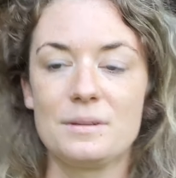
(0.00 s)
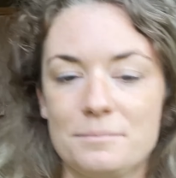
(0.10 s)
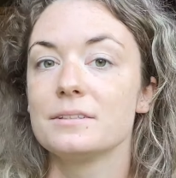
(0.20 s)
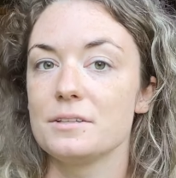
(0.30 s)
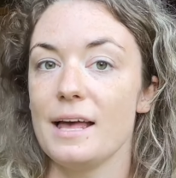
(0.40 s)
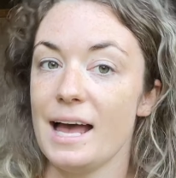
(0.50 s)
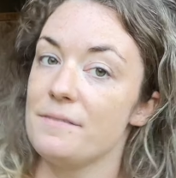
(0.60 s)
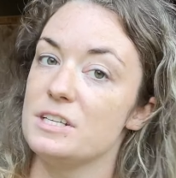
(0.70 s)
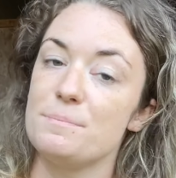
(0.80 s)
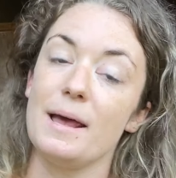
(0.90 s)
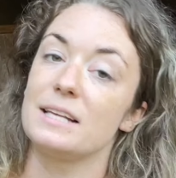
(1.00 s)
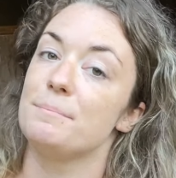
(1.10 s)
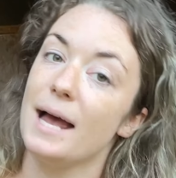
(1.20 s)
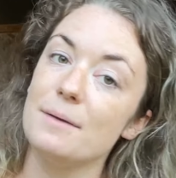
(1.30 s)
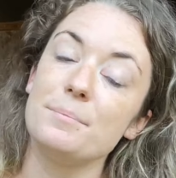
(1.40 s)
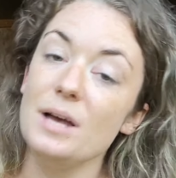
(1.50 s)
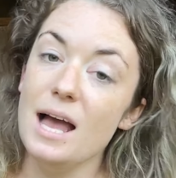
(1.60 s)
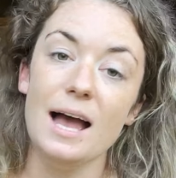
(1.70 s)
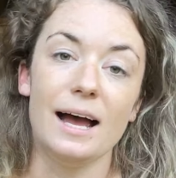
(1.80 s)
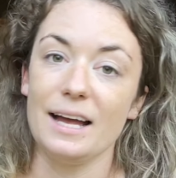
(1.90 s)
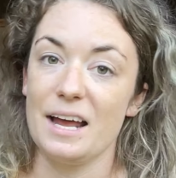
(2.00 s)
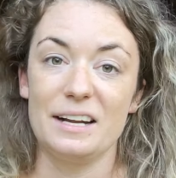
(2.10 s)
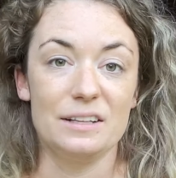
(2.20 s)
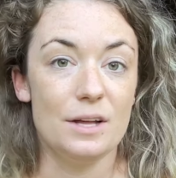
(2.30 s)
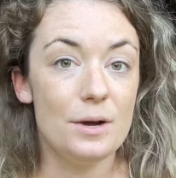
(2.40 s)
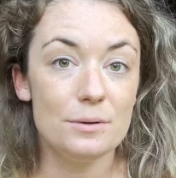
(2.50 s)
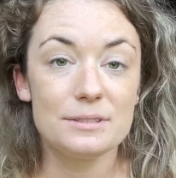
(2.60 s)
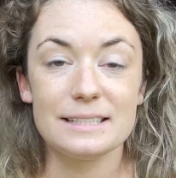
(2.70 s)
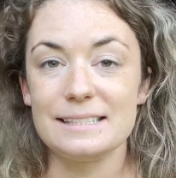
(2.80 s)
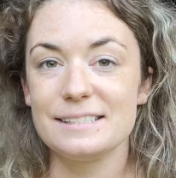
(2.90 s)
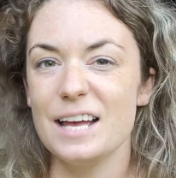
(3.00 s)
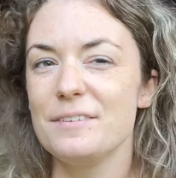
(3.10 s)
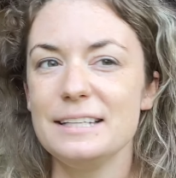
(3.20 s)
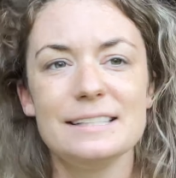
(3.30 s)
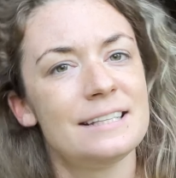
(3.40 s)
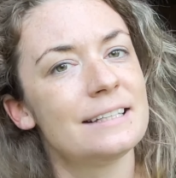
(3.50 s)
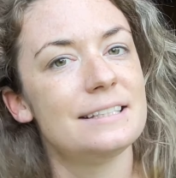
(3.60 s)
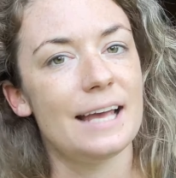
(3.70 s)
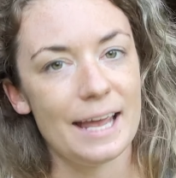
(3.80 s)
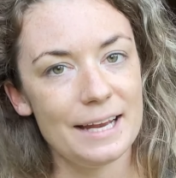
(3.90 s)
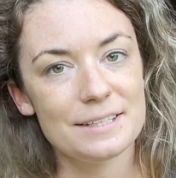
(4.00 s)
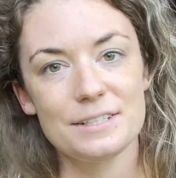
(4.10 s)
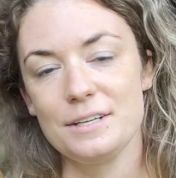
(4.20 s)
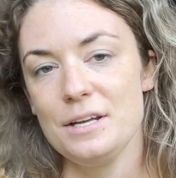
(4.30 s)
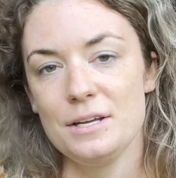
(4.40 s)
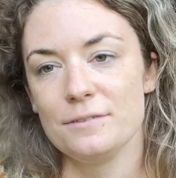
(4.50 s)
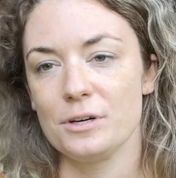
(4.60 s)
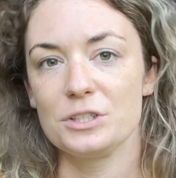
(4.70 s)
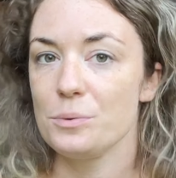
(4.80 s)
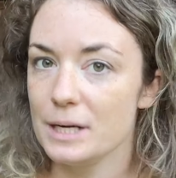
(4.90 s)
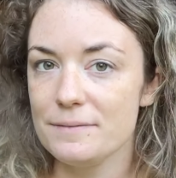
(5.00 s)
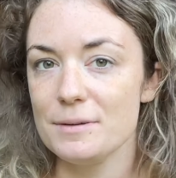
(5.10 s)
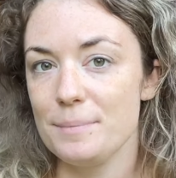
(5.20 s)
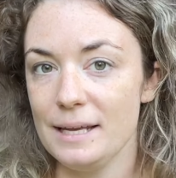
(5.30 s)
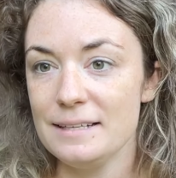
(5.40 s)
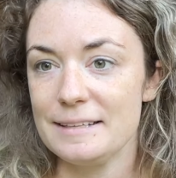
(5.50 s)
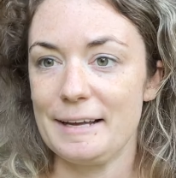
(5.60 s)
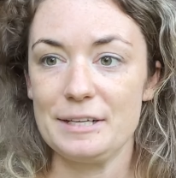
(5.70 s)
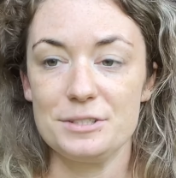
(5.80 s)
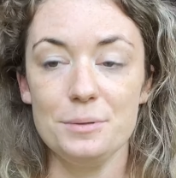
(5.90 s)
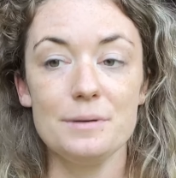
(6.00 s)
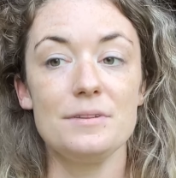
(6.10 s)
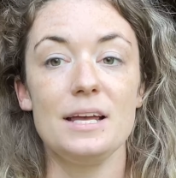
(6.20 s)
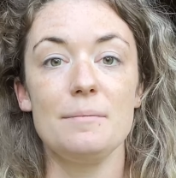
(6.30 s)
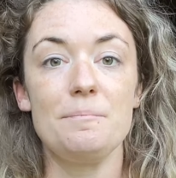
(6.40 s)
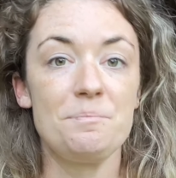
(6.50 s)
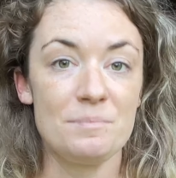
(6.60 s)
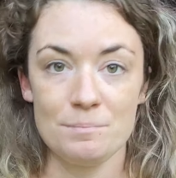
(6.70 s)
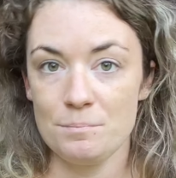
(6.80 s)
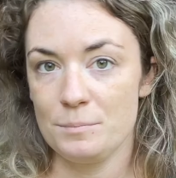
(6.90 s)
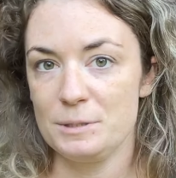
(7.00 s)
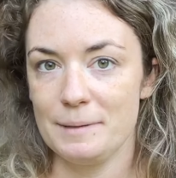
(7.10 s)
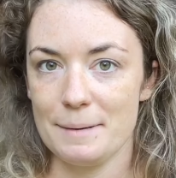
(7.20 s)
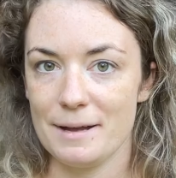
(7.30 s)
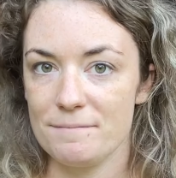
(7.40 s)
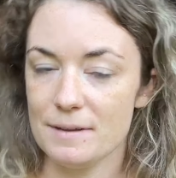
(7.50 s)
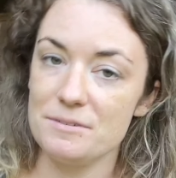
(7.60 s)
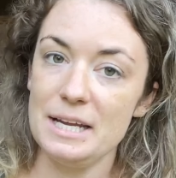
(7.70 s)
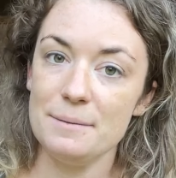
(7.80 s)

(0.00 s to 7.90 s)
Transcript: So the 1/2-inch Pex pipe, I got it at Lowe's. It's $7.68. For a 20-foot piece, I got 2 of them, puts me at about 15